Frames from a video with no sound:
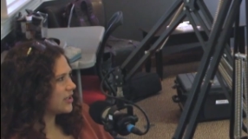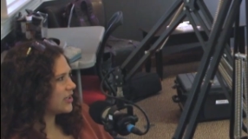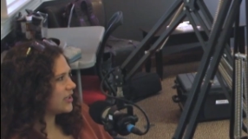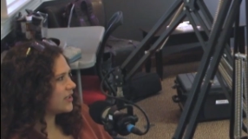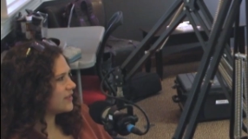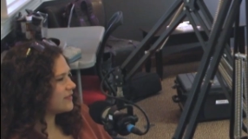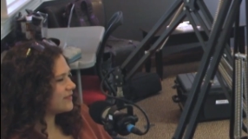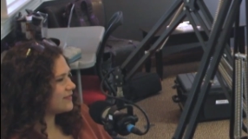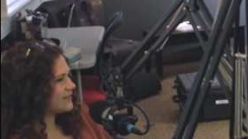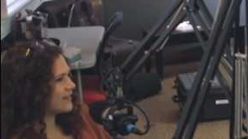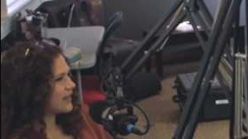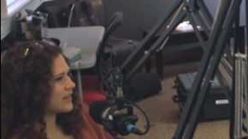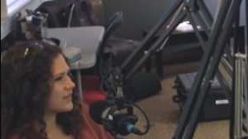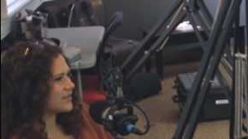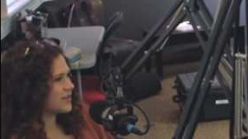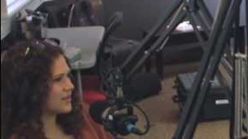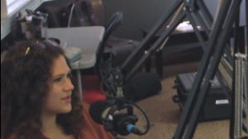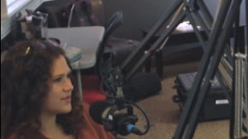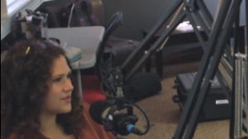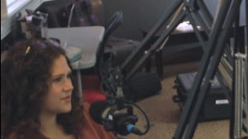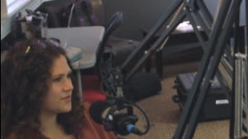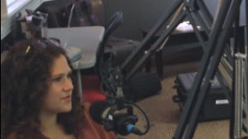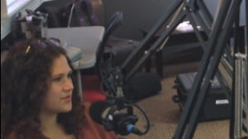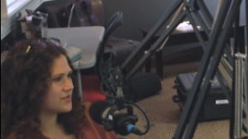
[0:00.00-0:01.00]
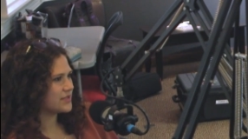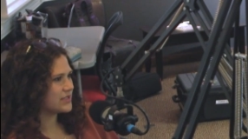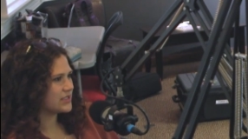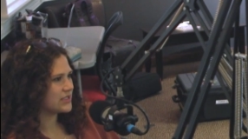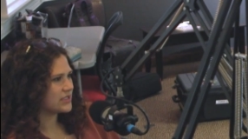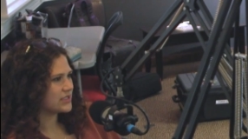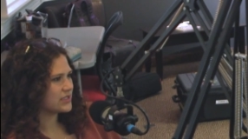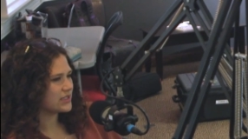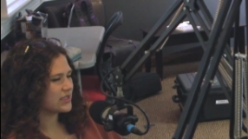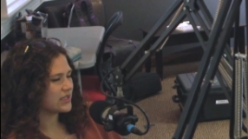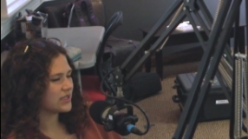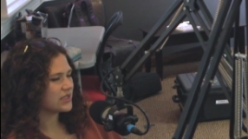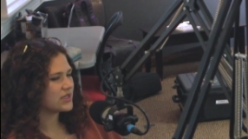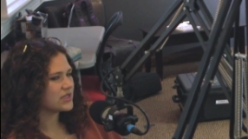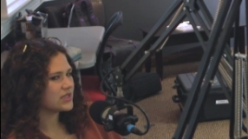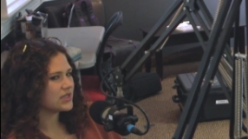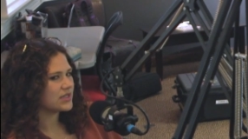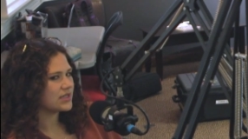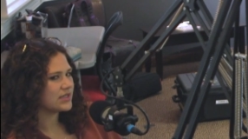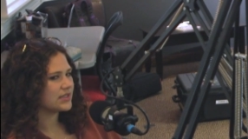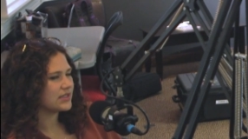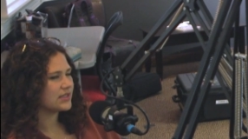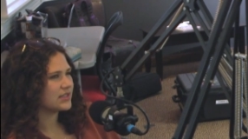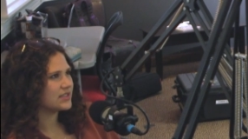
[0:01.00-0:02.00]
Creative Fellows
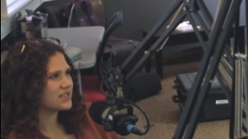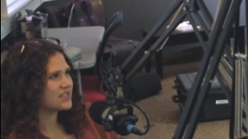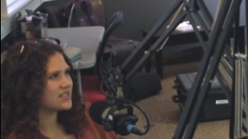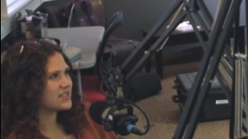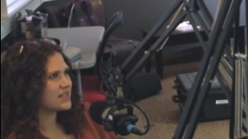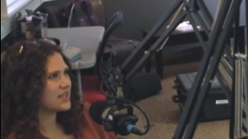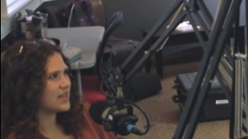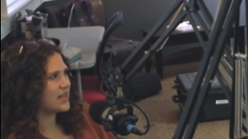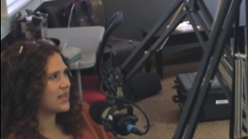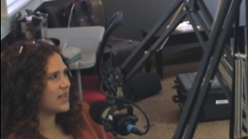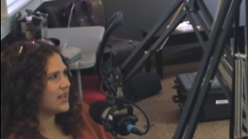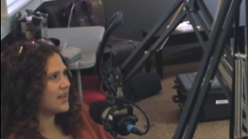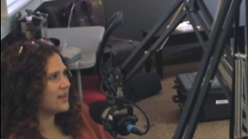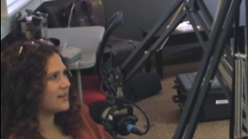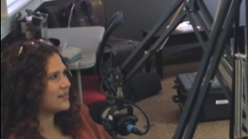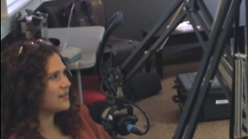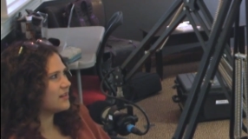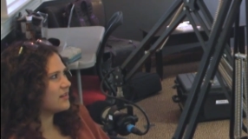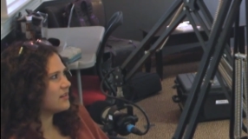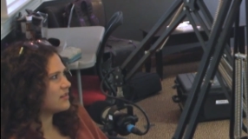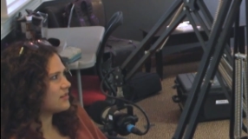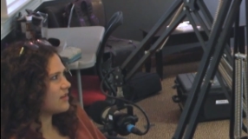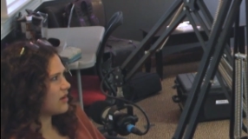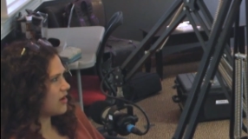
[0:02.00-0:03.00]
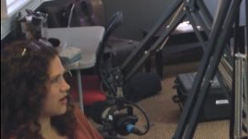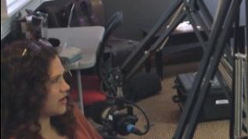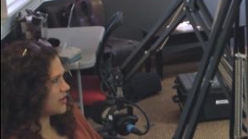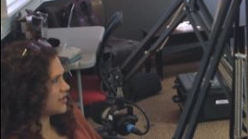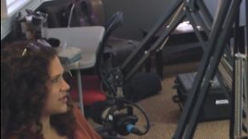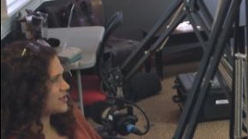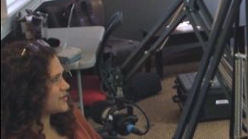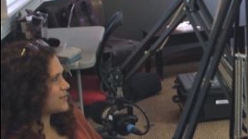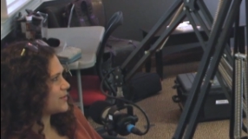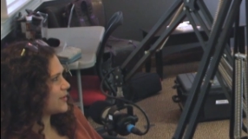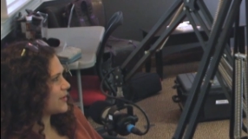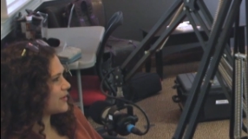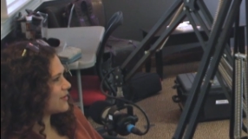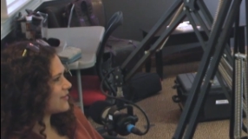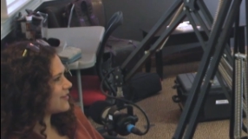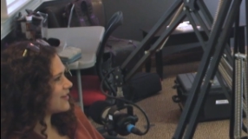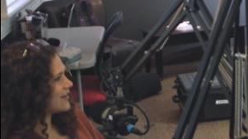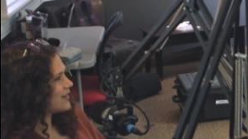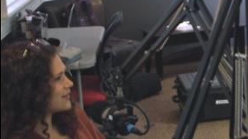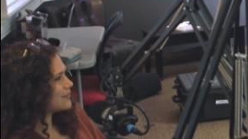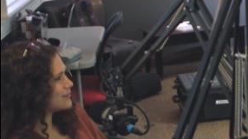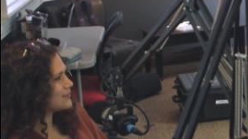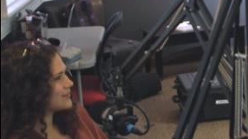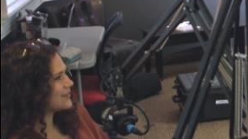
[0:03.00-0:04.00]
and then the honors
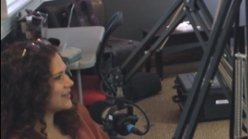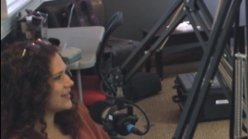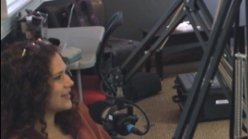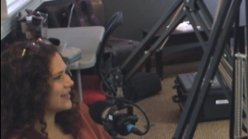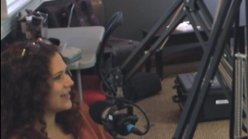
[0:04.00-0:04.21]
program.